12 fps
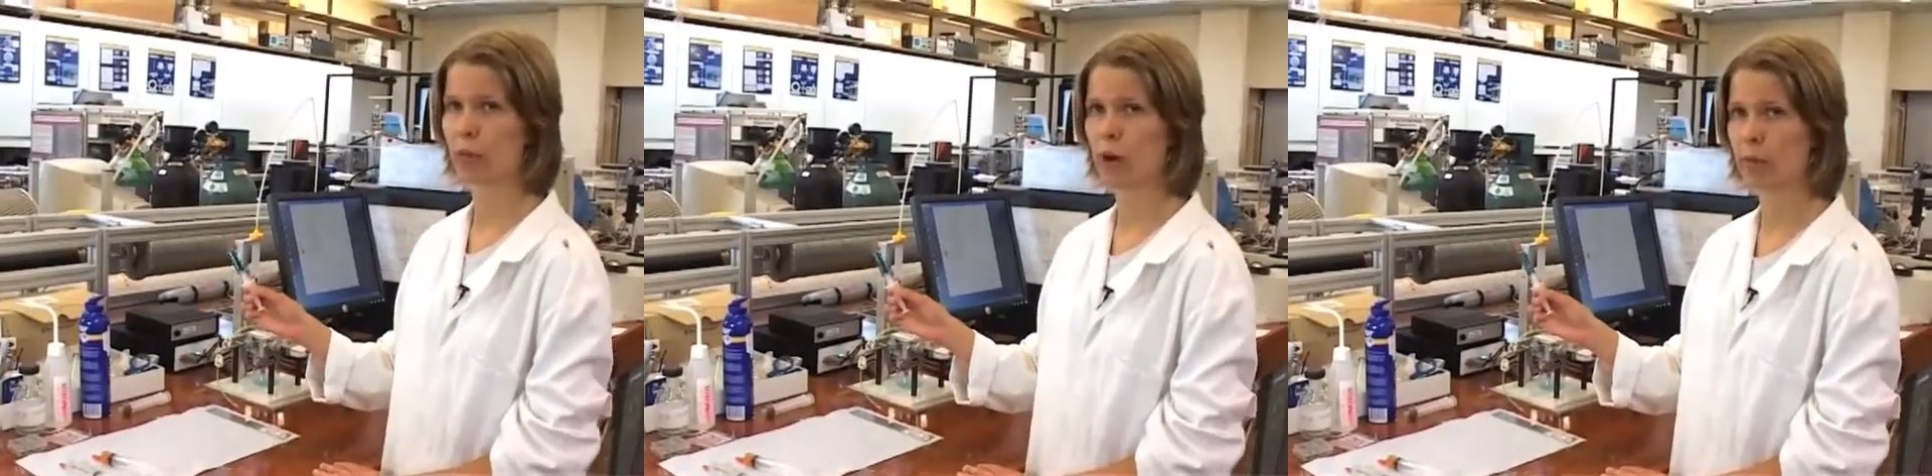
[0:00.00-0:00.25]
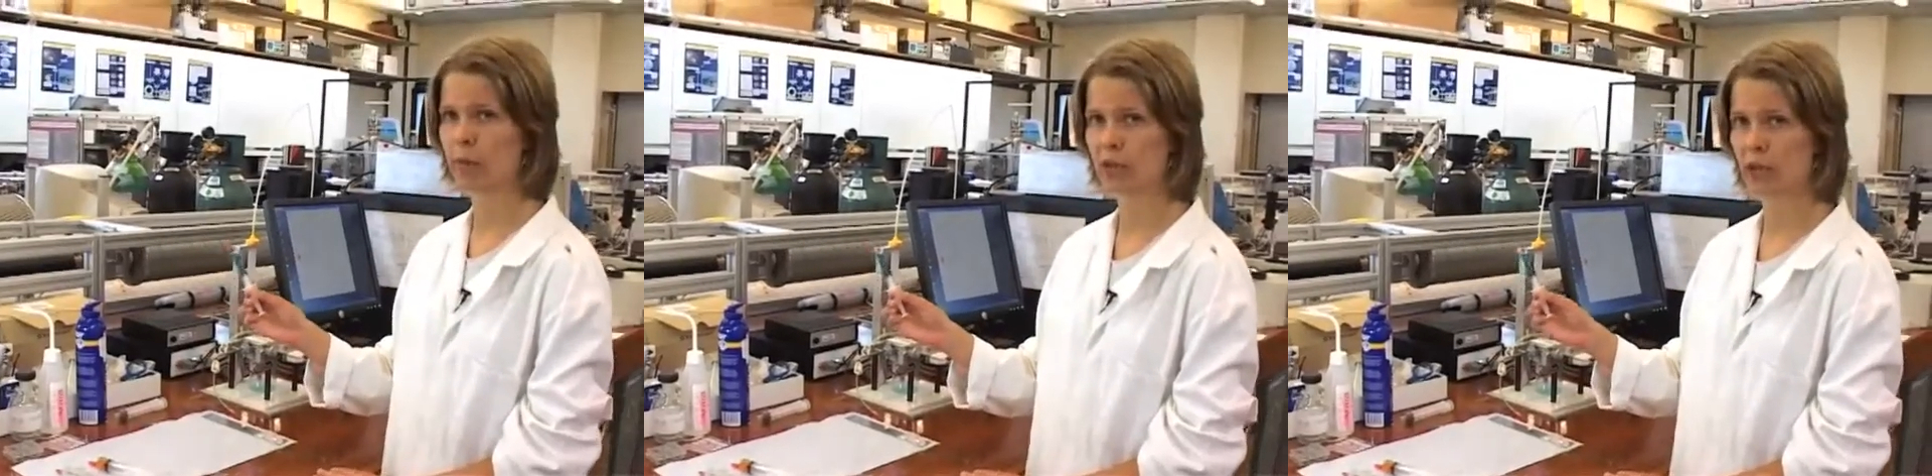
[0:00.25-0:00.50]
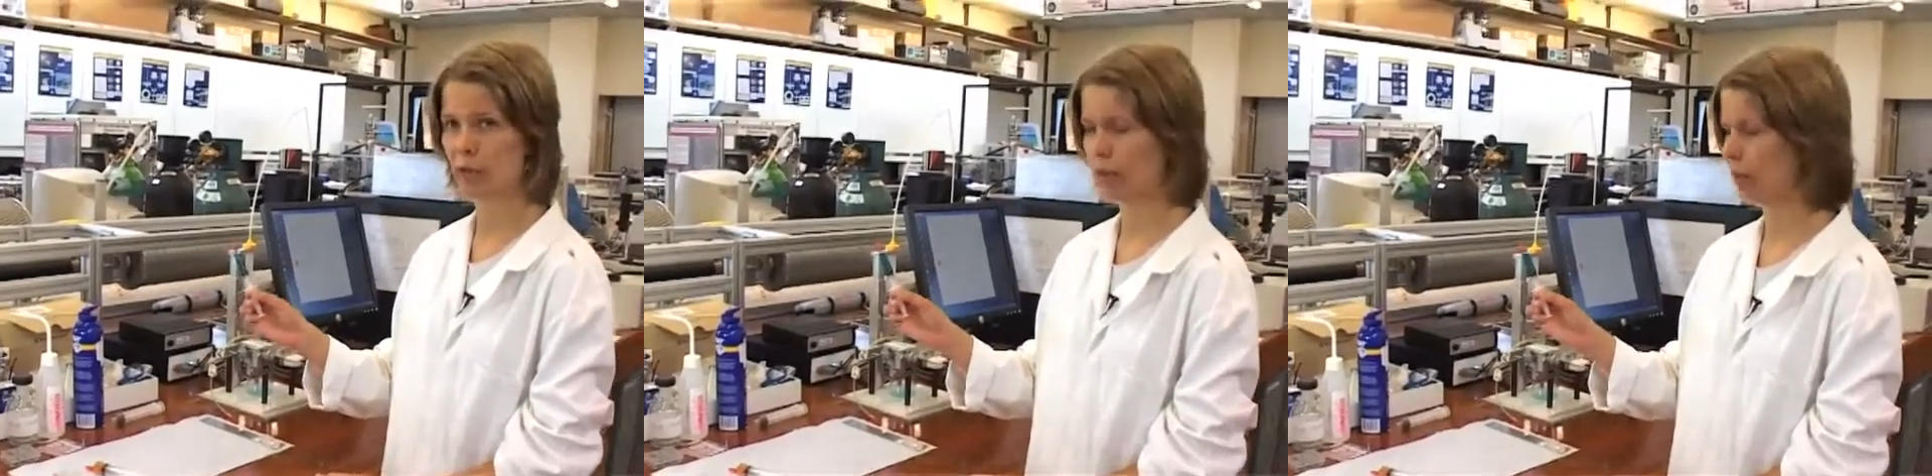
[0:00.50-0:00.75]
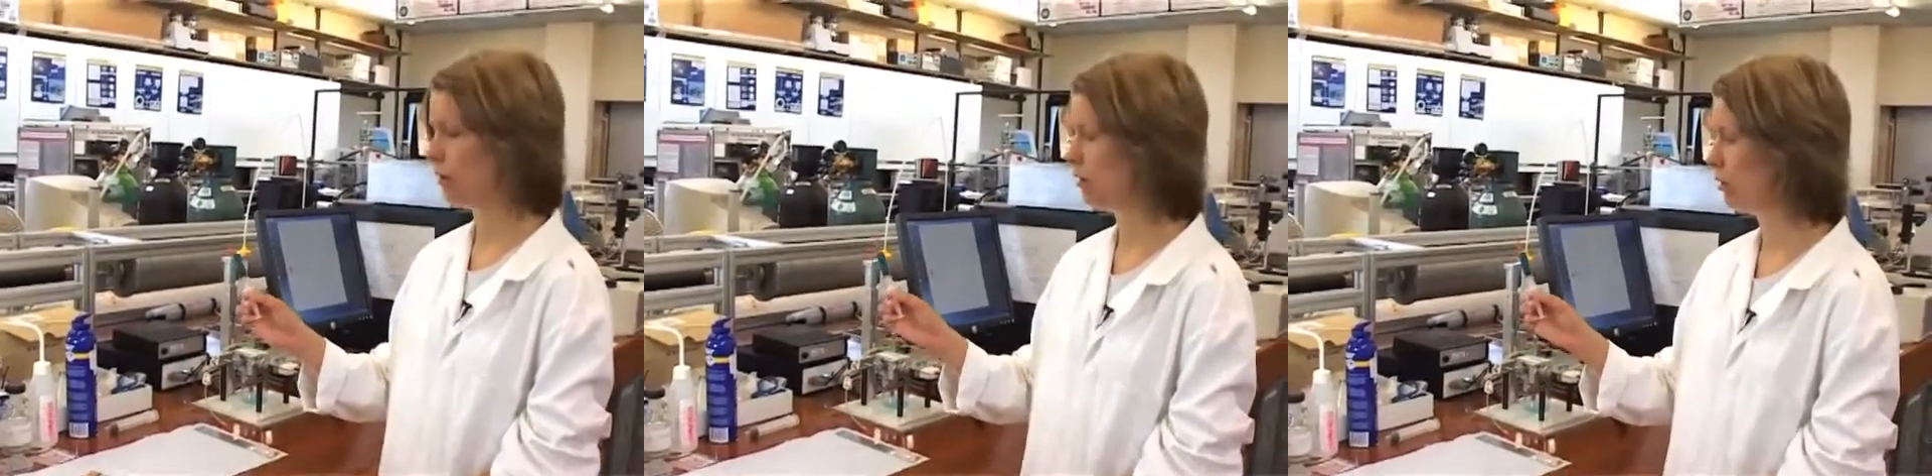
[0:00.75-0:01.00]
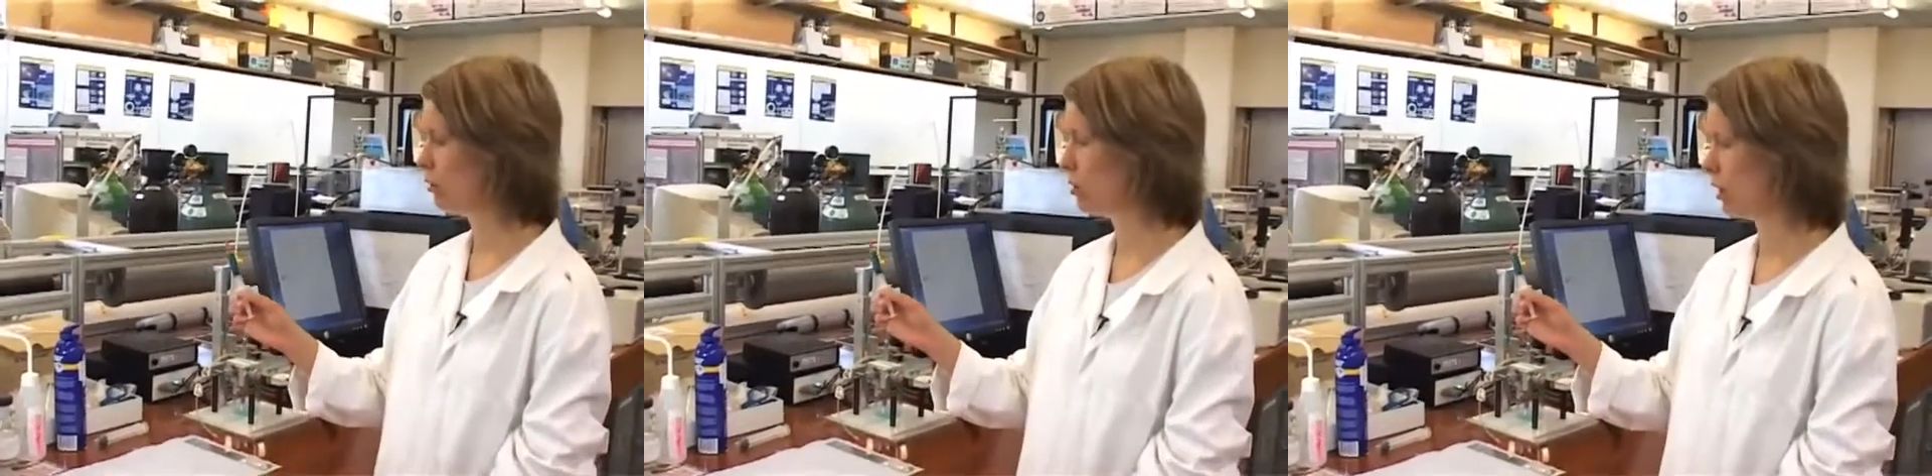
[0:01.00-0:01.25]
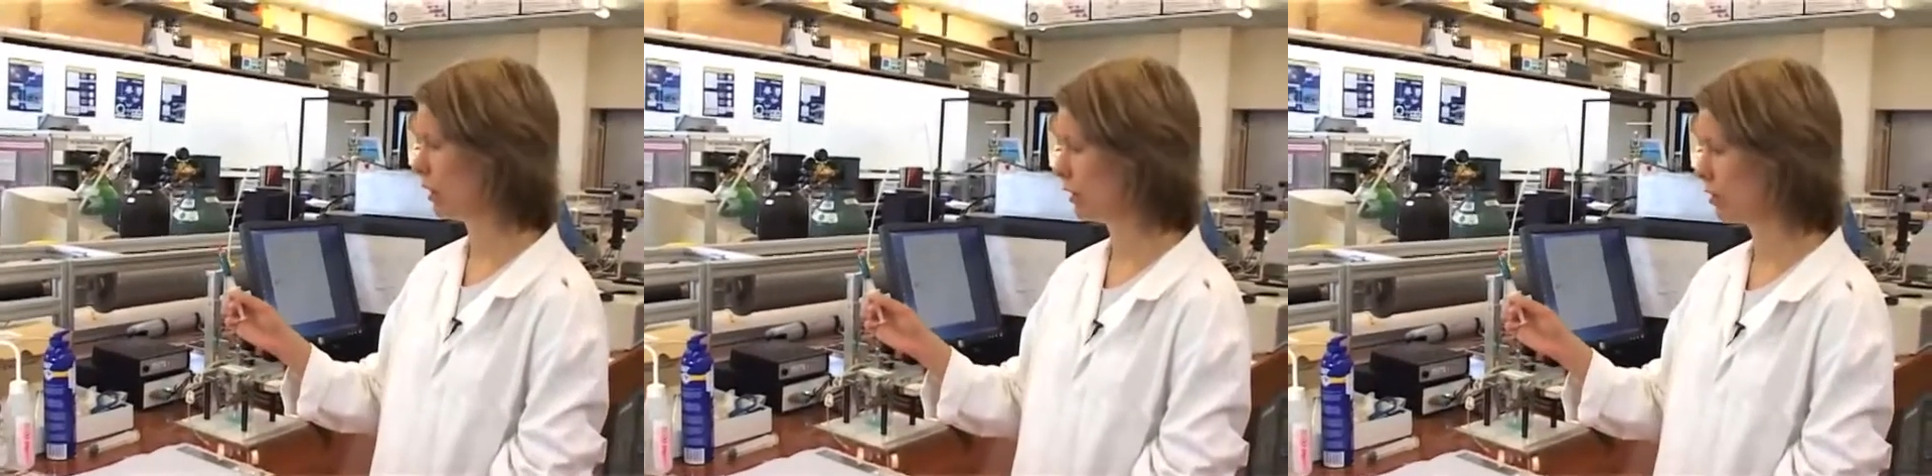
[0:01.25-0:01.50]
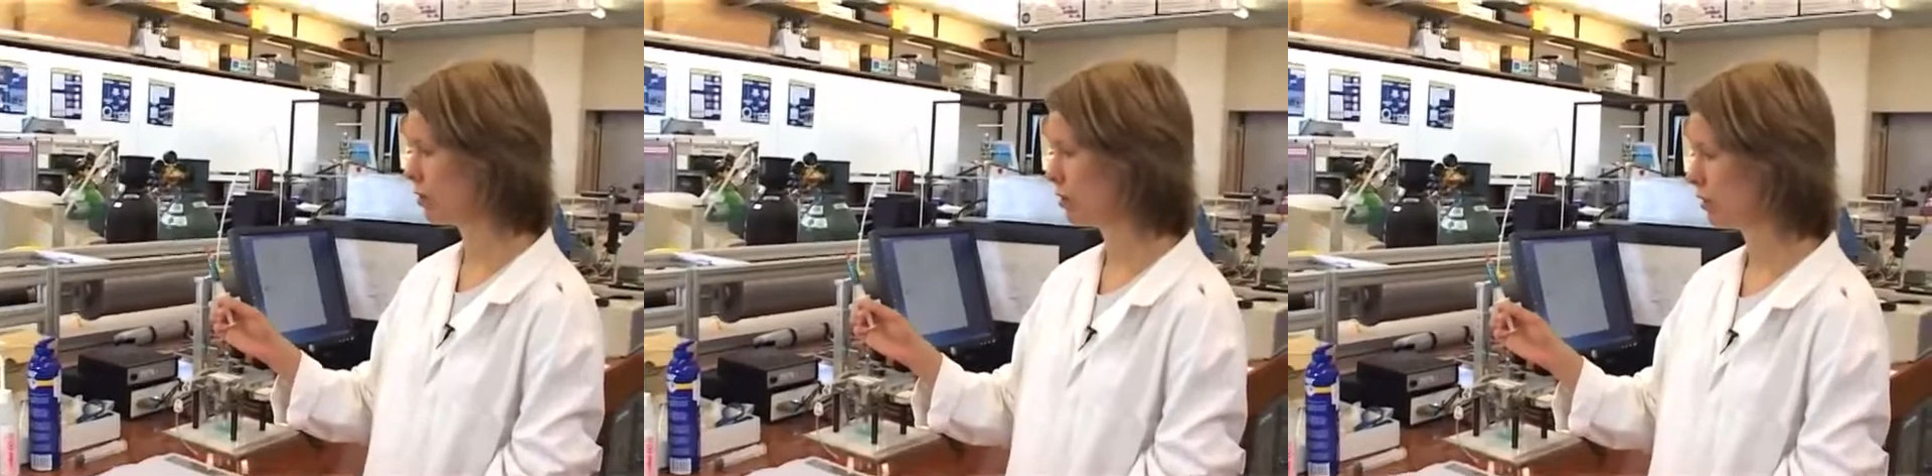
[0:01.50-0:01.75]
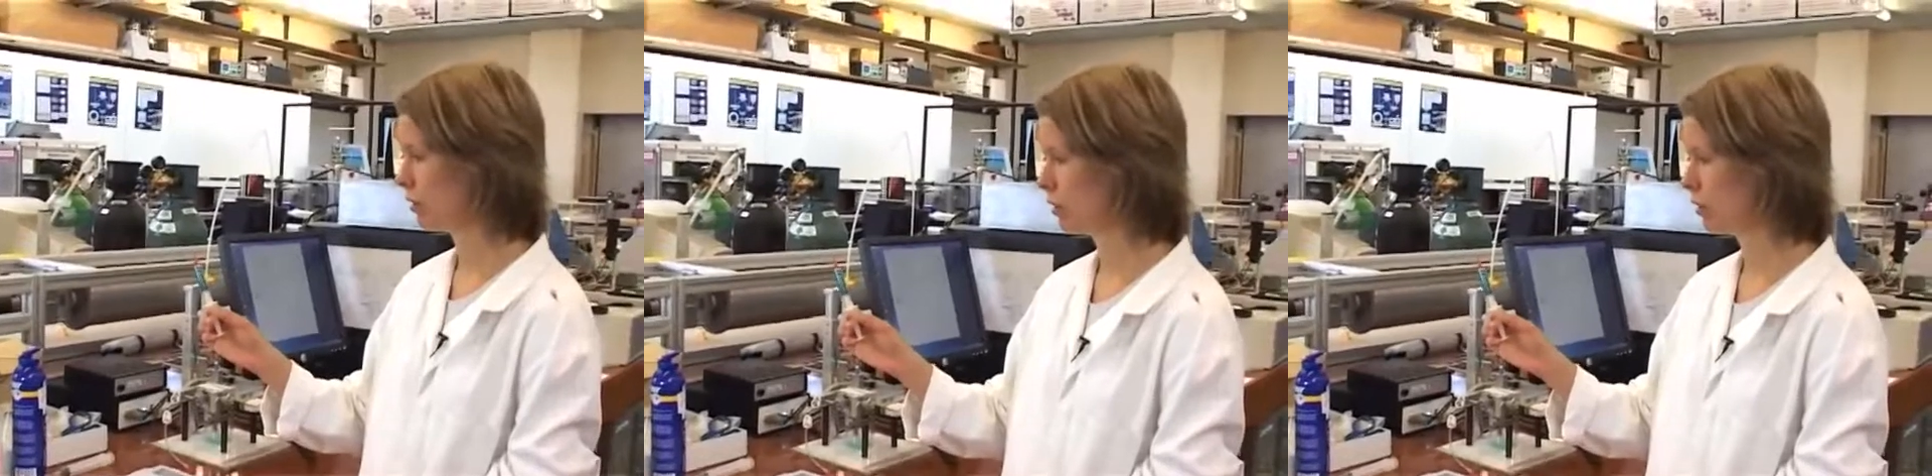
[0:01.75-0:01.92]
YBCO layer, looks like this,